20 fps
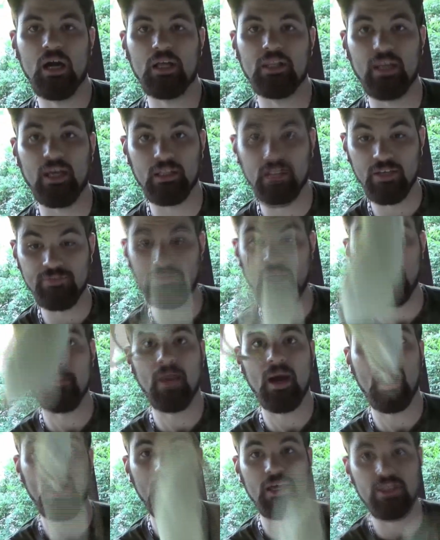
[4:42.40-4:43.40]
that live down
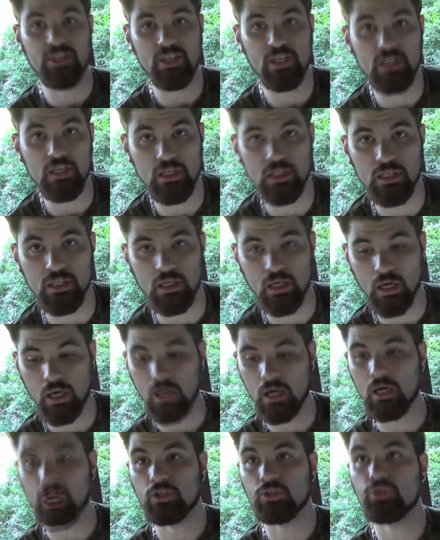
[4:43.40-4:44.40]
by the
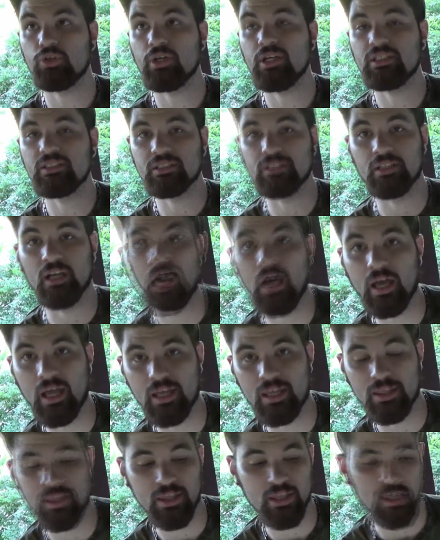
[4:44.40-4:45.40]
creeks and
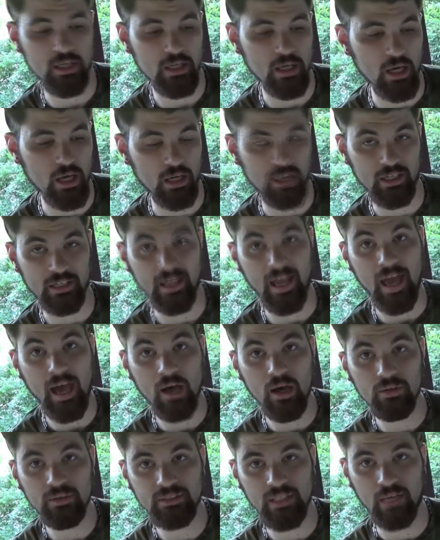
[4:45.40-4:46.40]
the
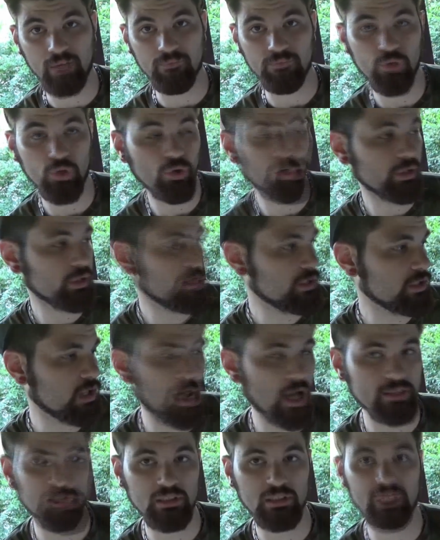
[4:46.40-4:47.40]
canals down in Florida. They
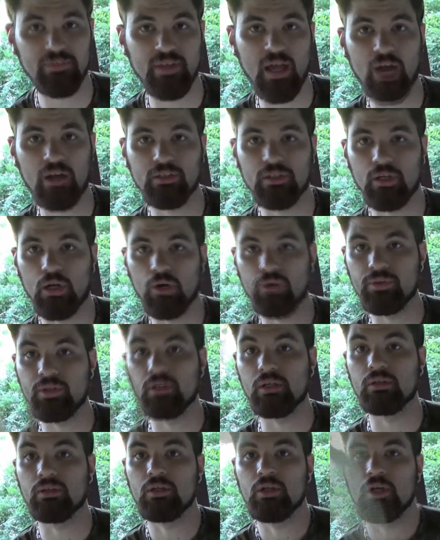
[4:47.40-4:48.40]
also live down,
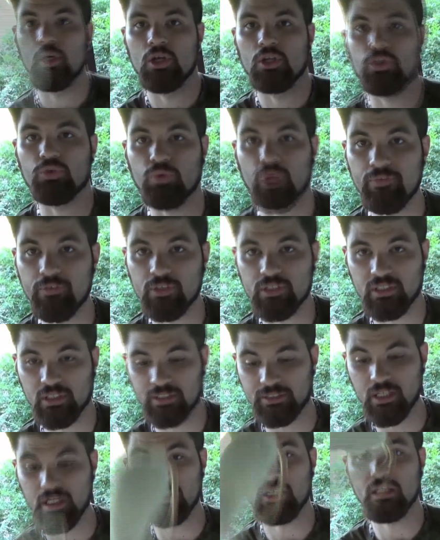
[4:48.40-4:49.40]
the rivers in
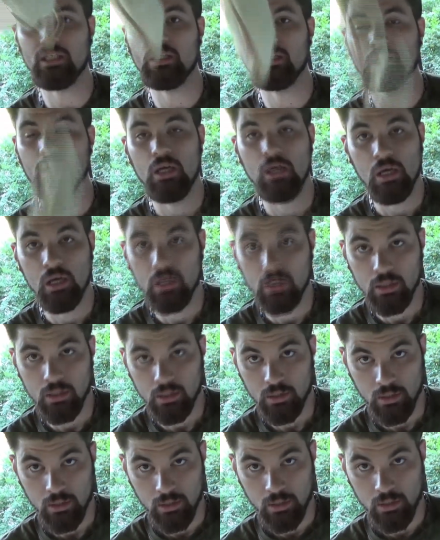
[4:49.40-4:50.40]
Kentucky.
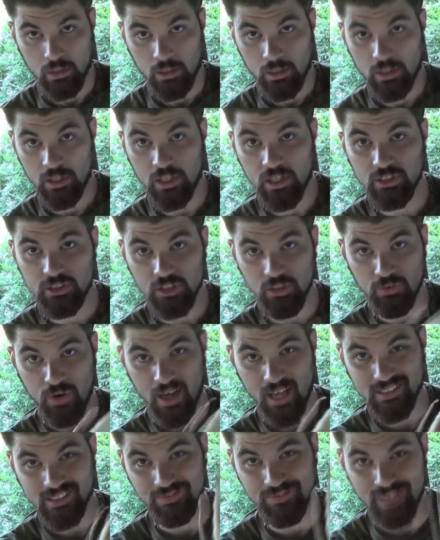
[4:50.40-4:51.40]
These are the
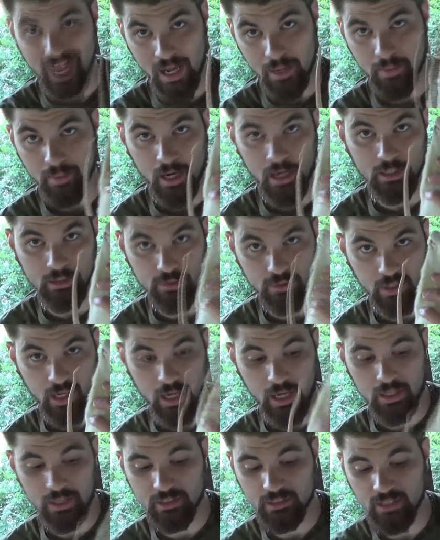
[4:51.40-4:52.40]
rats of nightmares,
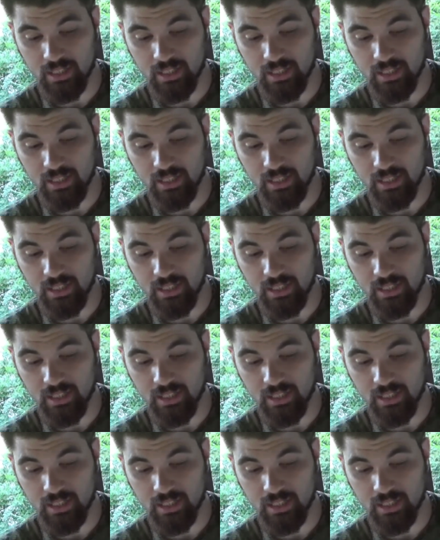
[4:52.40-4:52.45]
okay? These are